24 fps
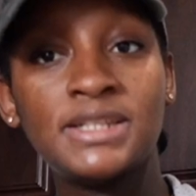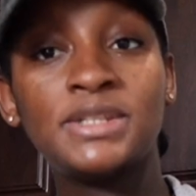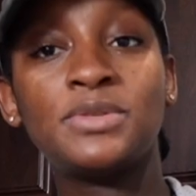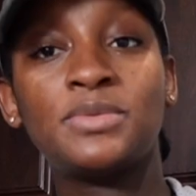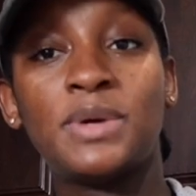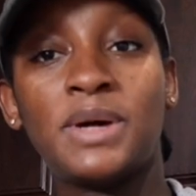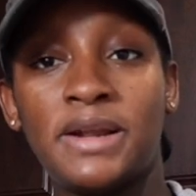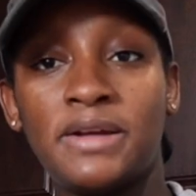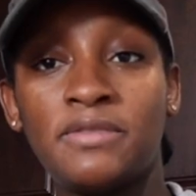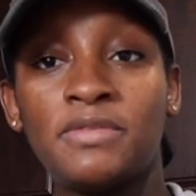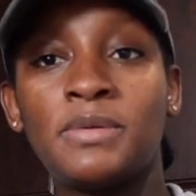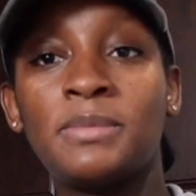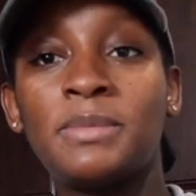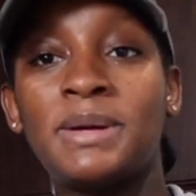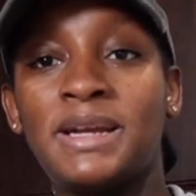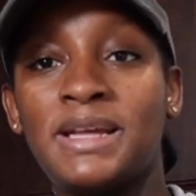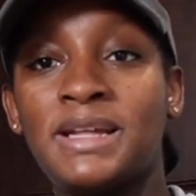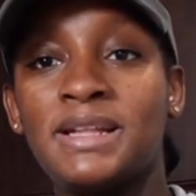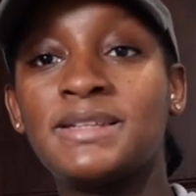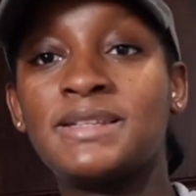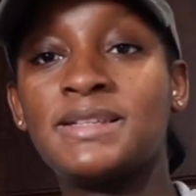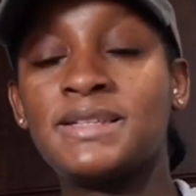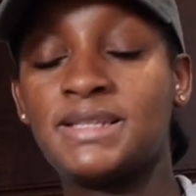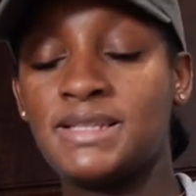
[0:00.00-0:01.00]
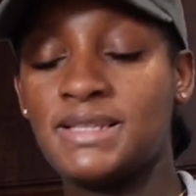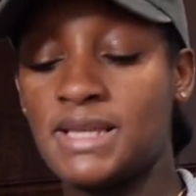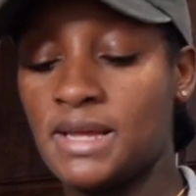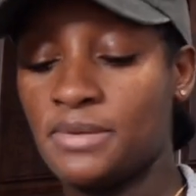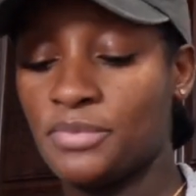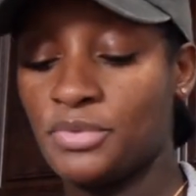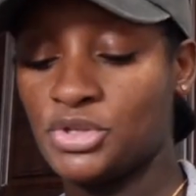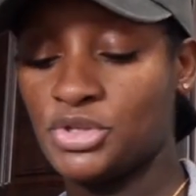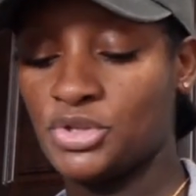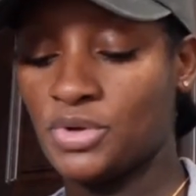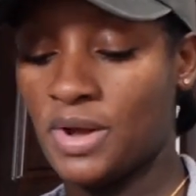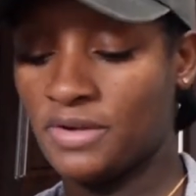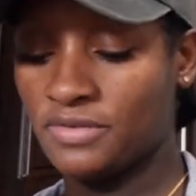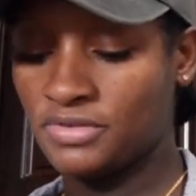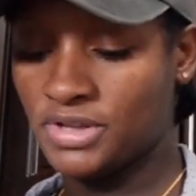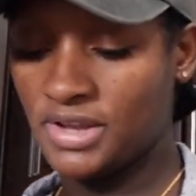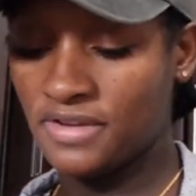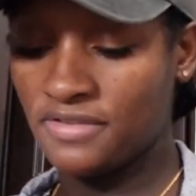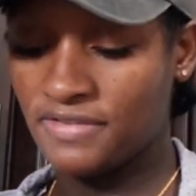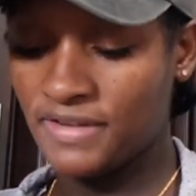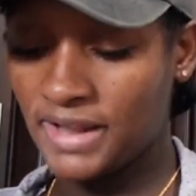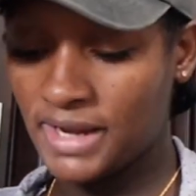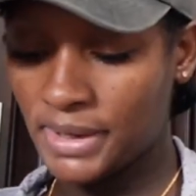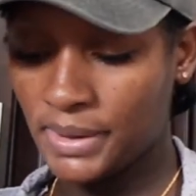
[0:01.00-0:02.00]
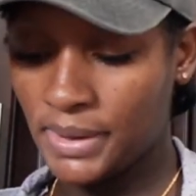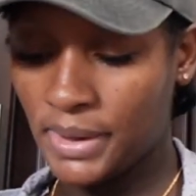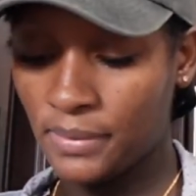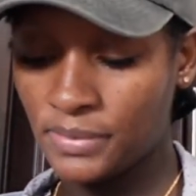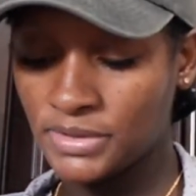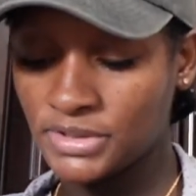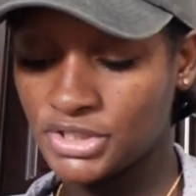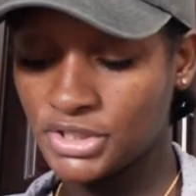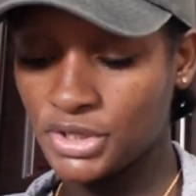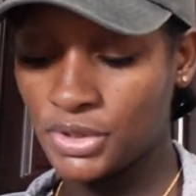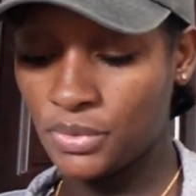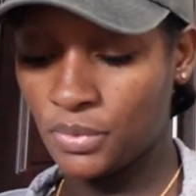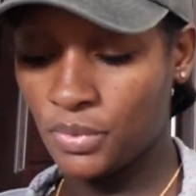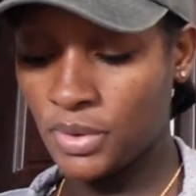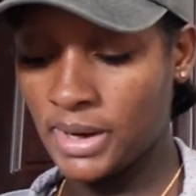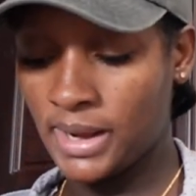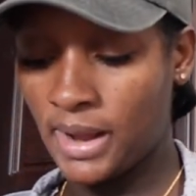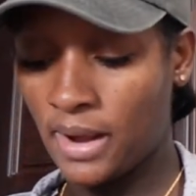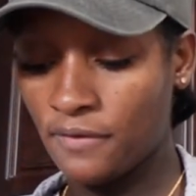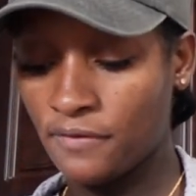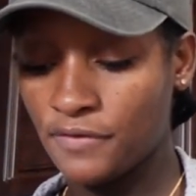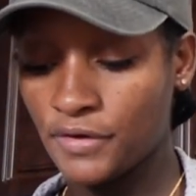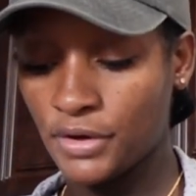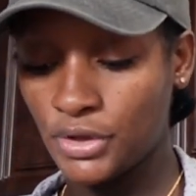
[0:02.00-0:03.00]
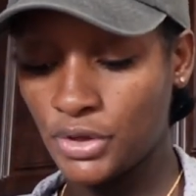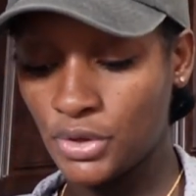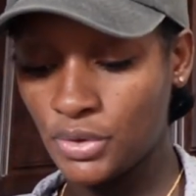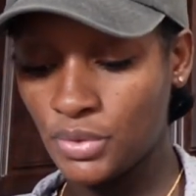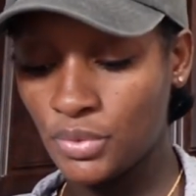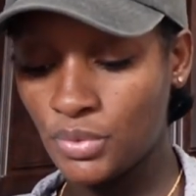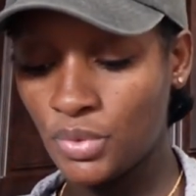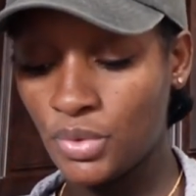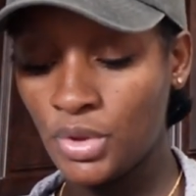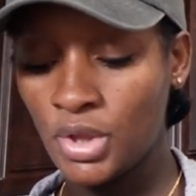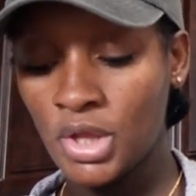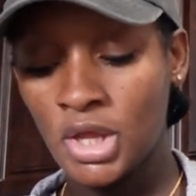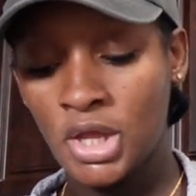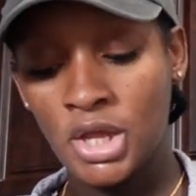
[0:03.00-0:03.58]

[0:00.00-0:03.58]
to what everybody else is saying, but you have to evaluate what's gonna work out for you,